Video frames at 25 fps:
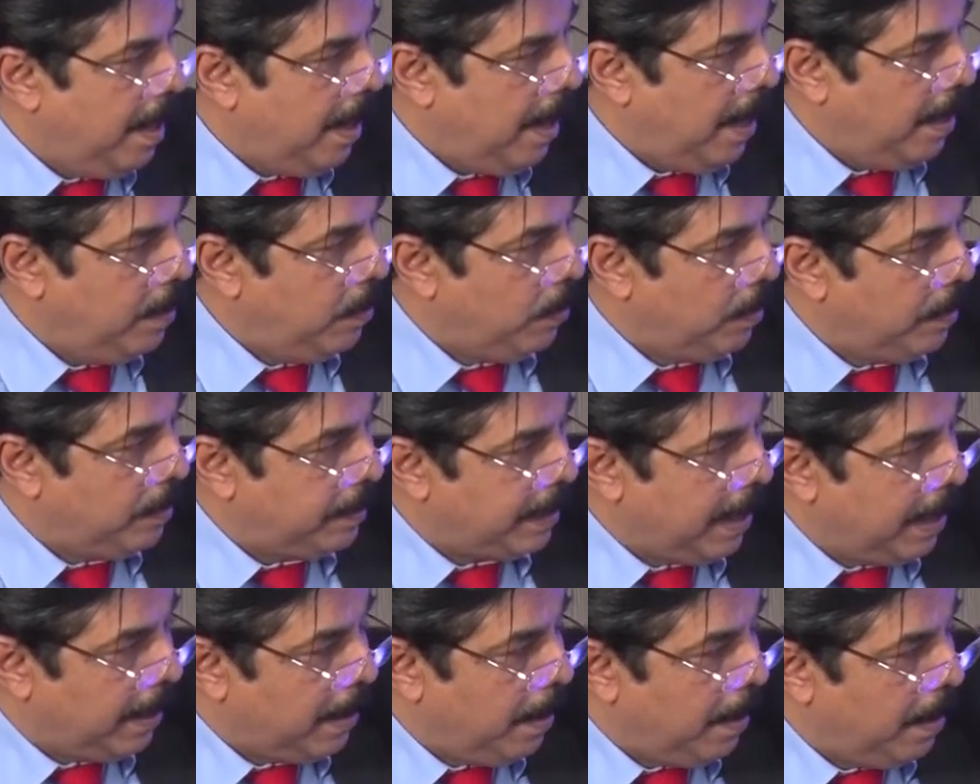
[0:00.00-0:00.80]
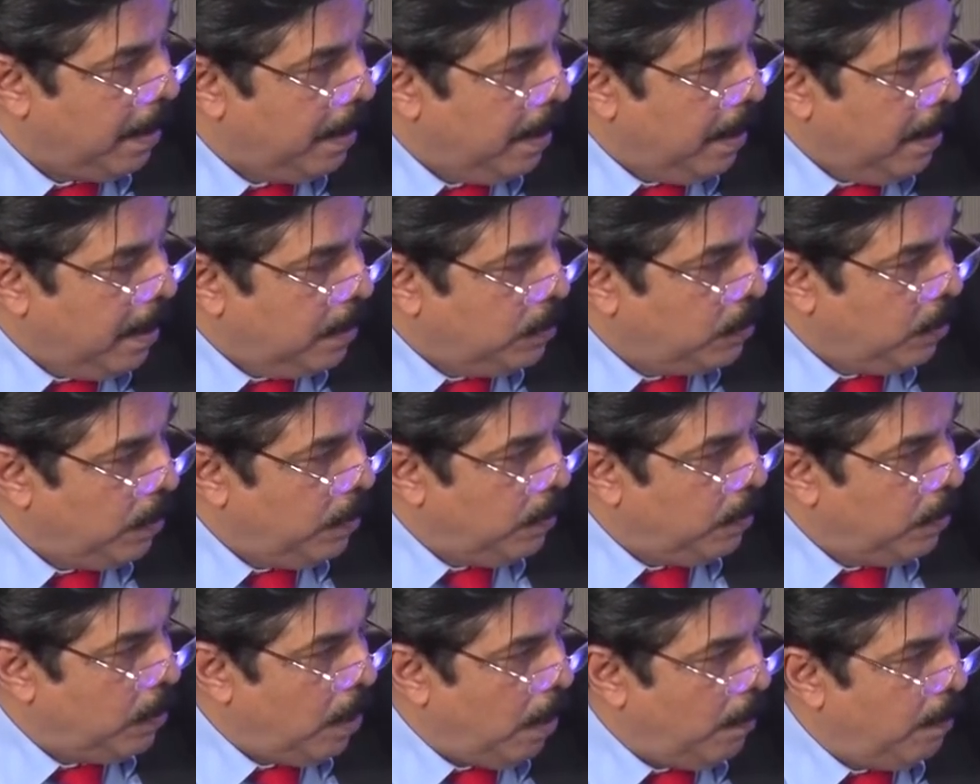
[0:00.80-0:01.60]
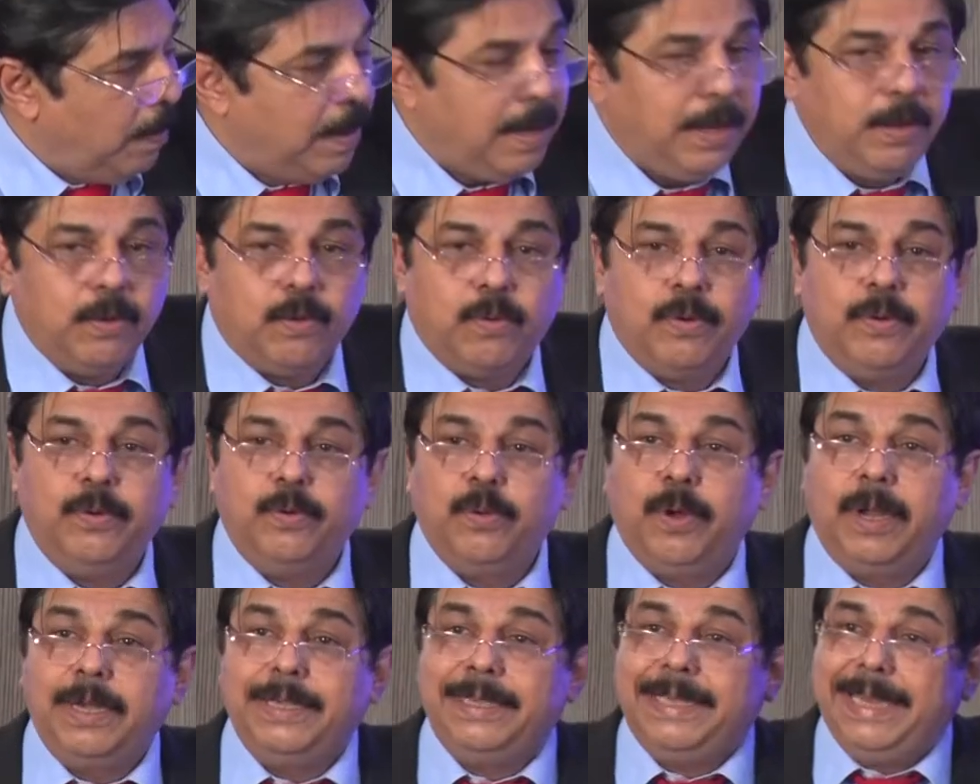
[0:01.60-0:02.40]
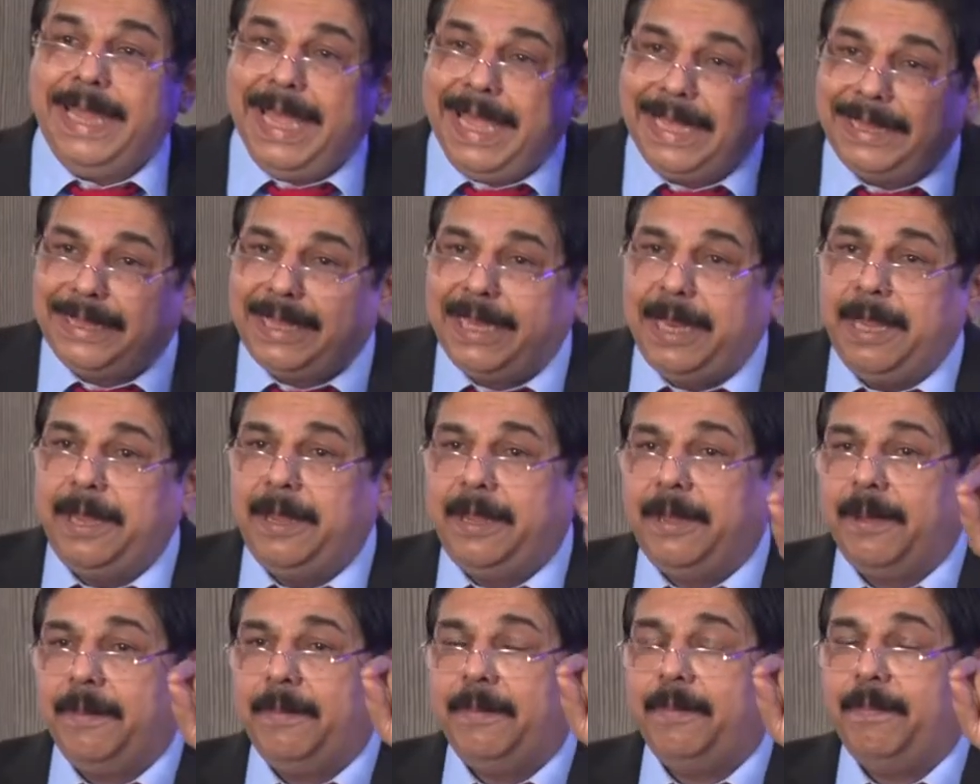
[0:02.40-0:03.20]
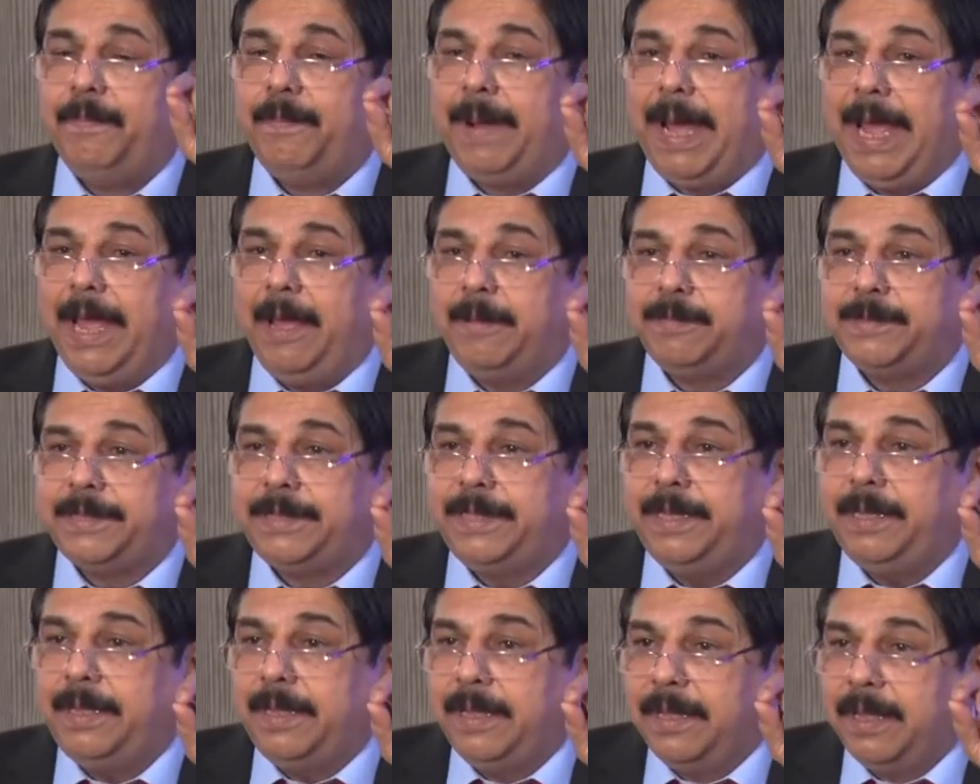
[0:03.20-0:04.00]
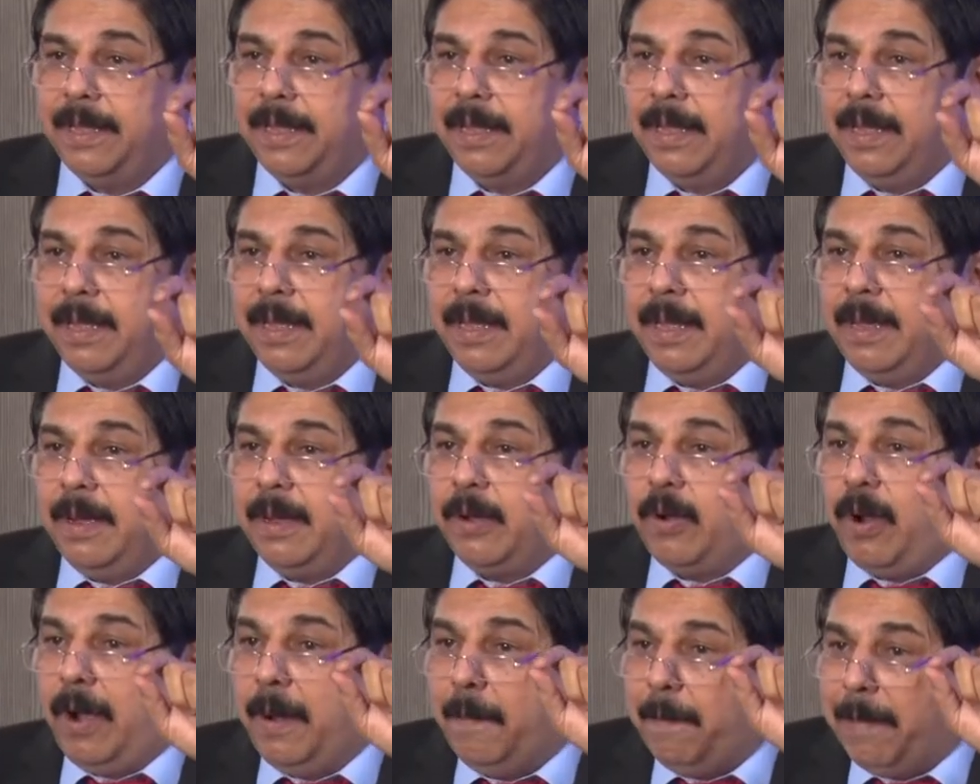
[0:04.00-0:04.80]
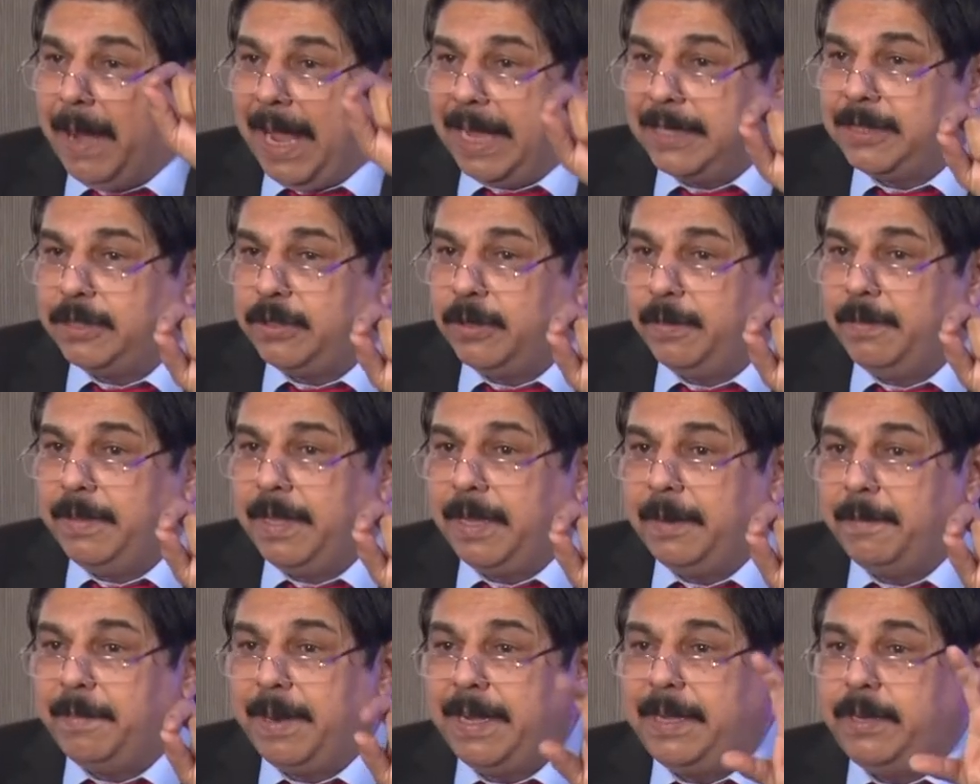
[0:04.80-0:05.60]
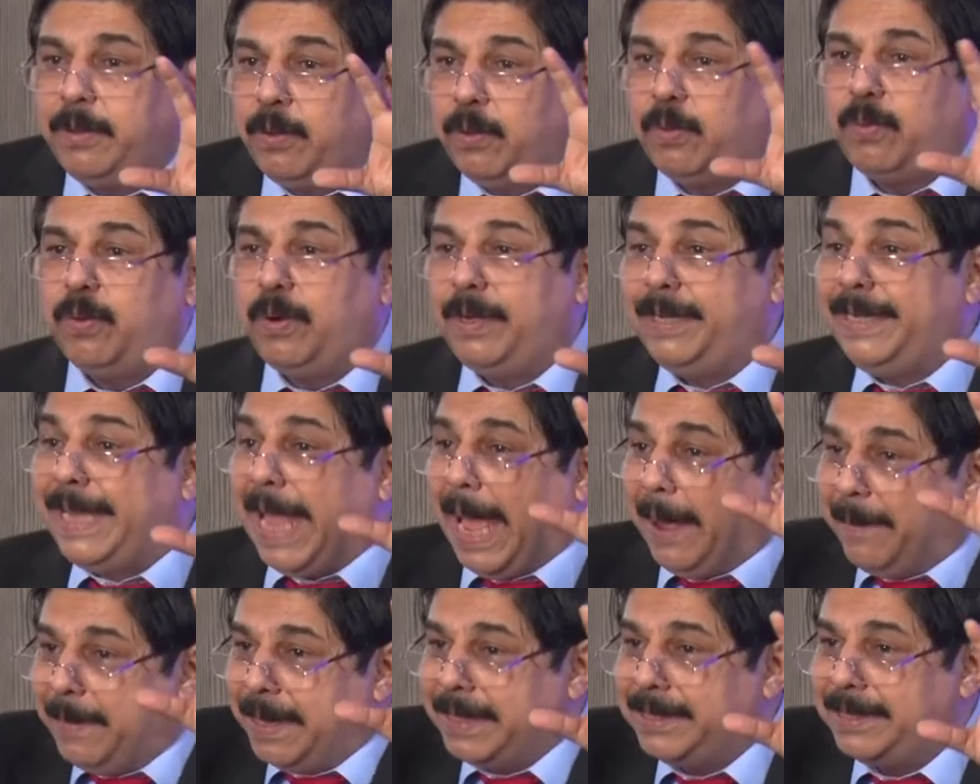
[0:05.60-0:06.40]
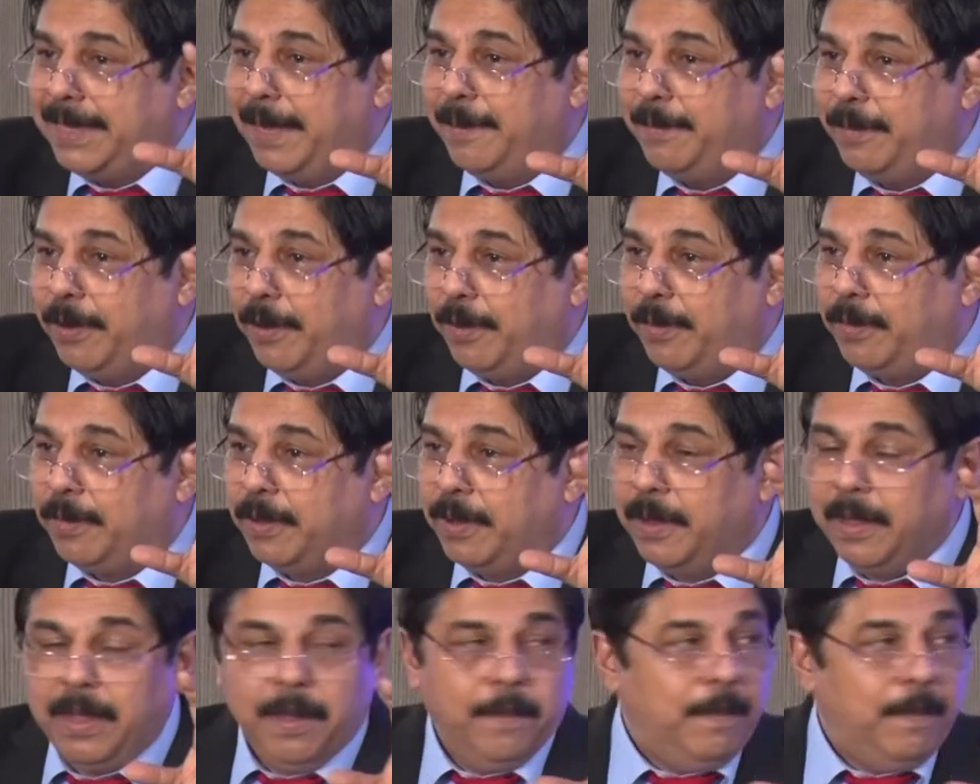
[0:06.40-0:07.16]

And you could take a, so normally you could do a day 3 biopsy called blastomere, but you could damage the embryo.